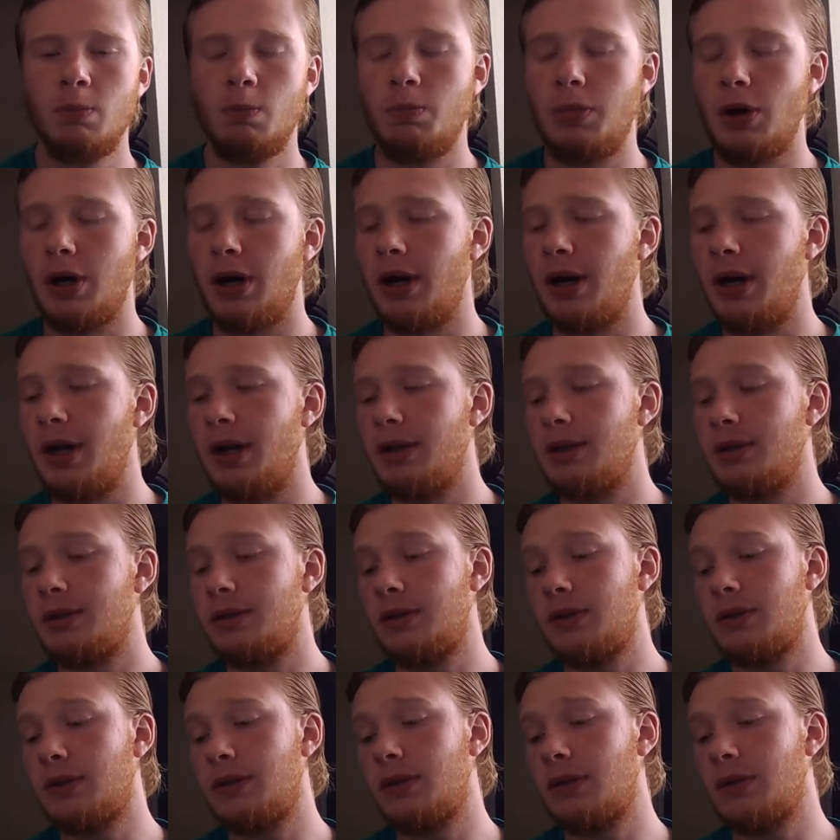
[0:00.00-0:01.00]

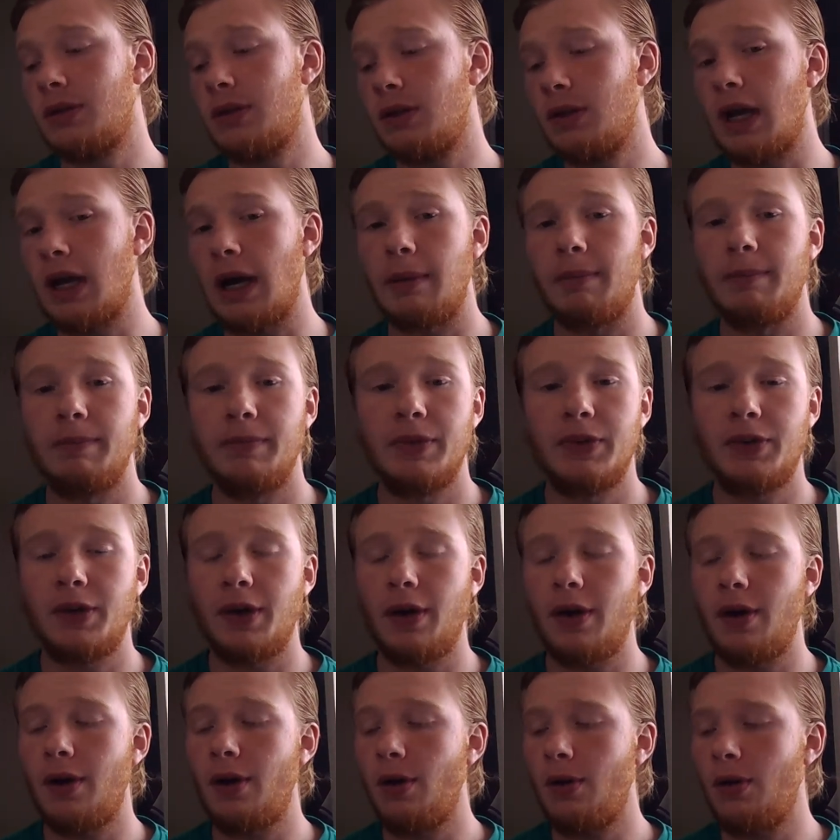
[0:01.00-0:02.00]
But, yeah,
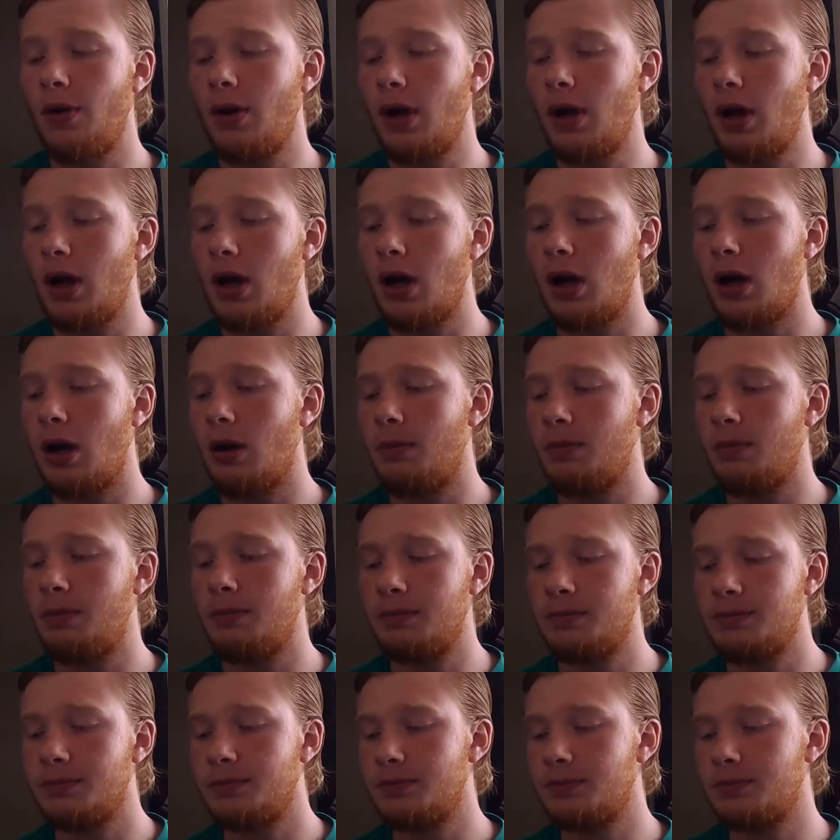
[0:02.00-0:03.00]
so go
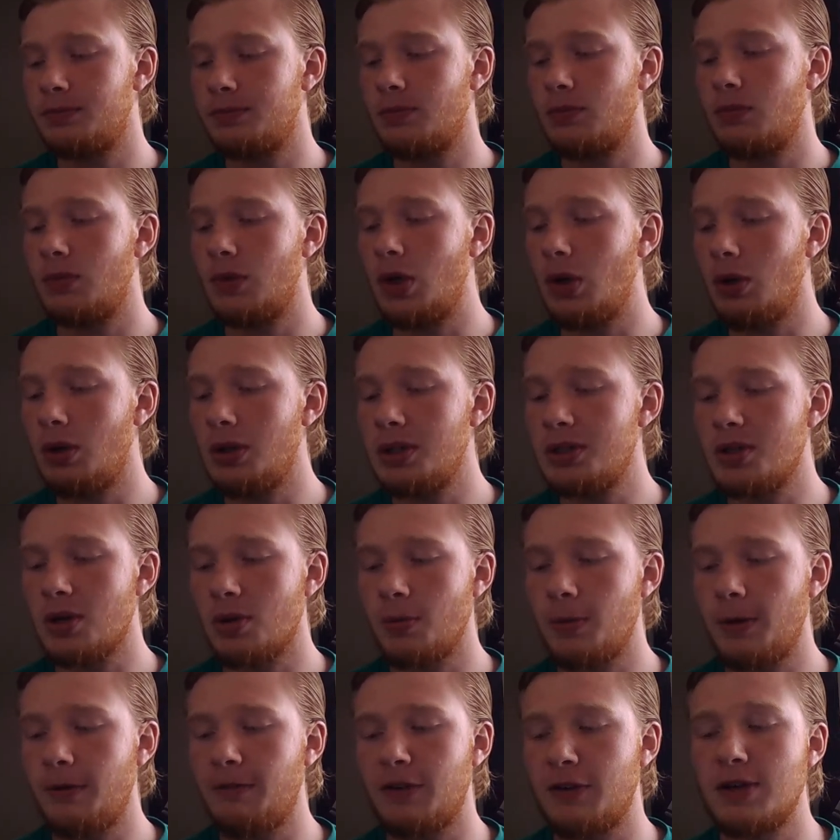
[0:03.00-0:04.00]
ahead and
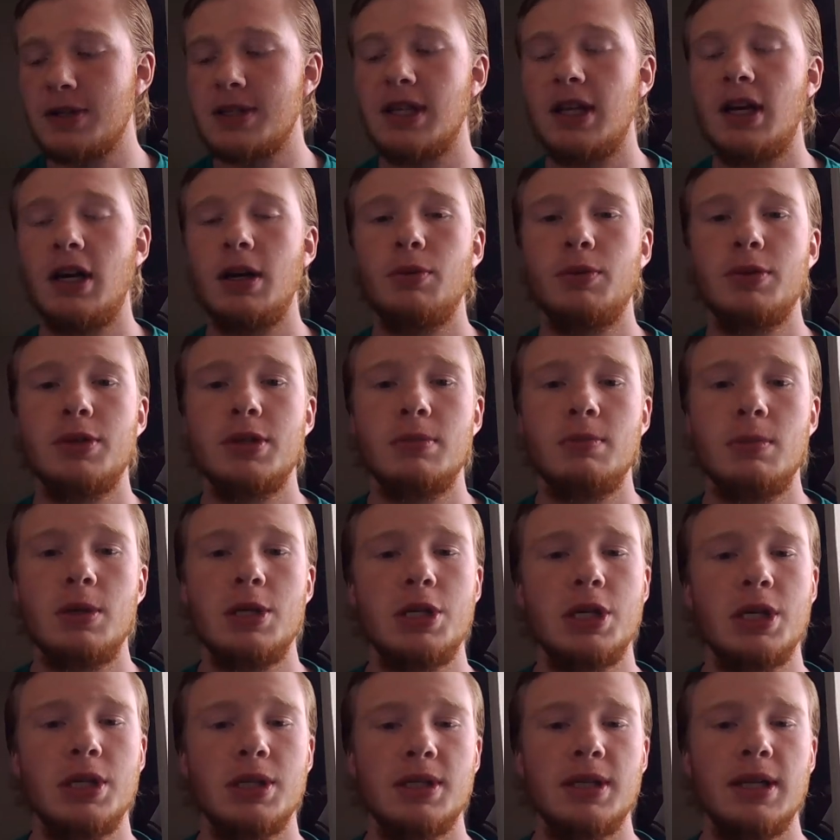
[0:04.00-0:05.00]
start with my first line, which is
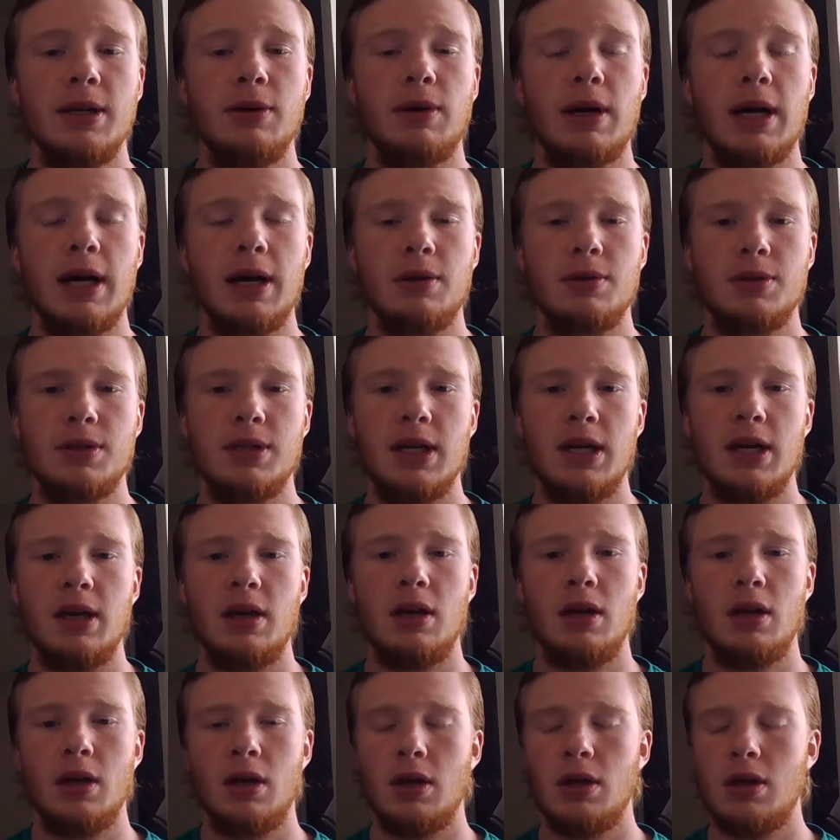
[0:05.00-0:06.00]
Michigan State, Ohio State.
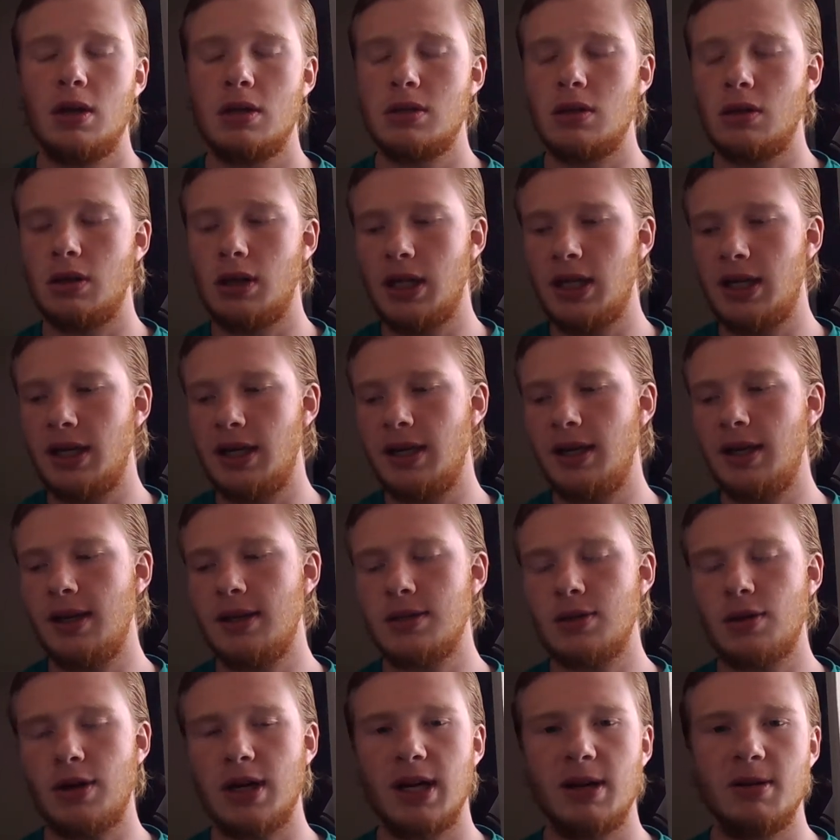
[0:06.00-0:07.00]
So the line
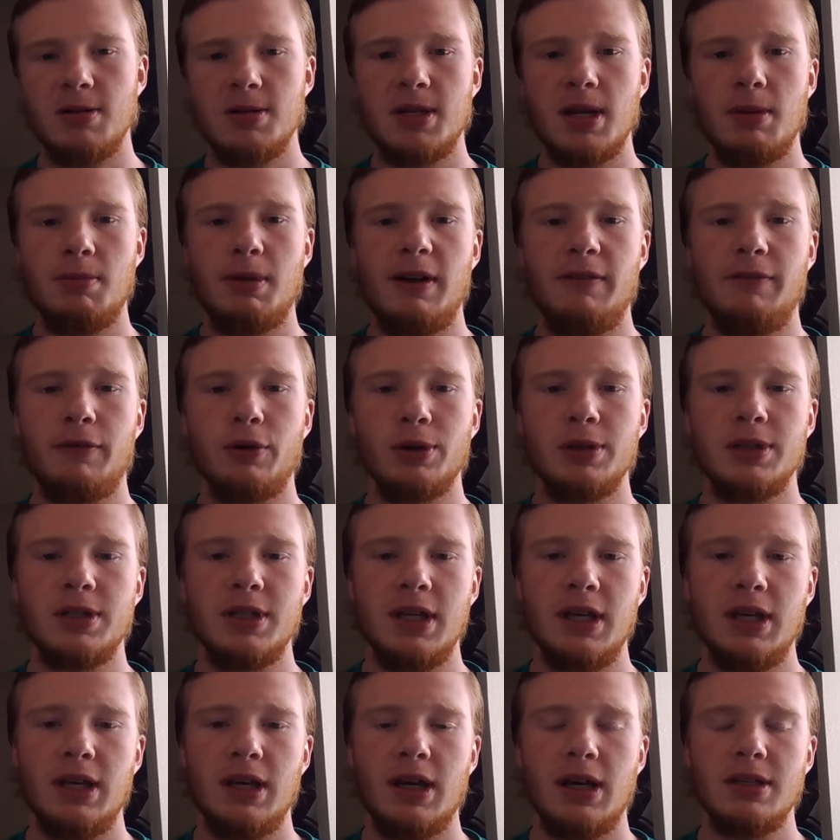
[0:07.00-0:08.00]
is Ohio State by
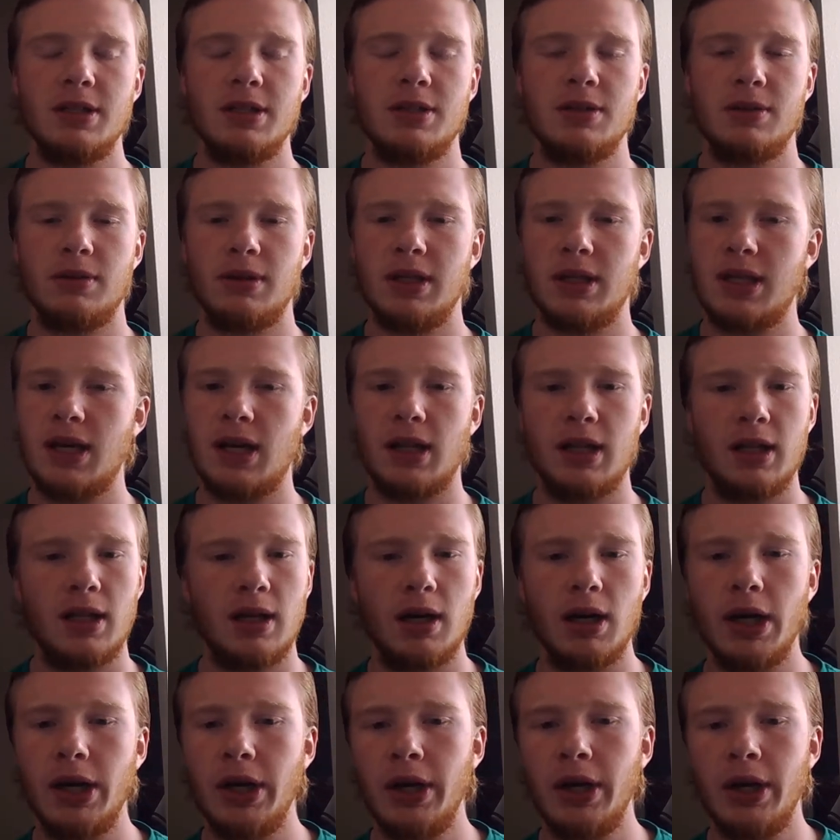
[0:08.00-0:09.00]
14, and I just don't get that
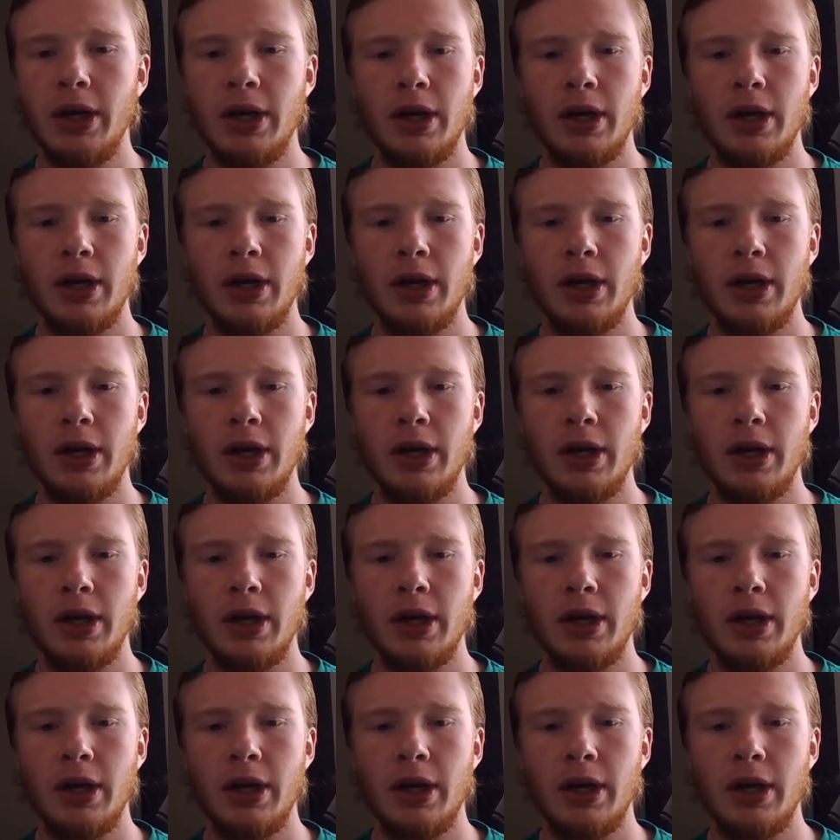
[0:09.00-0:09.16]
line.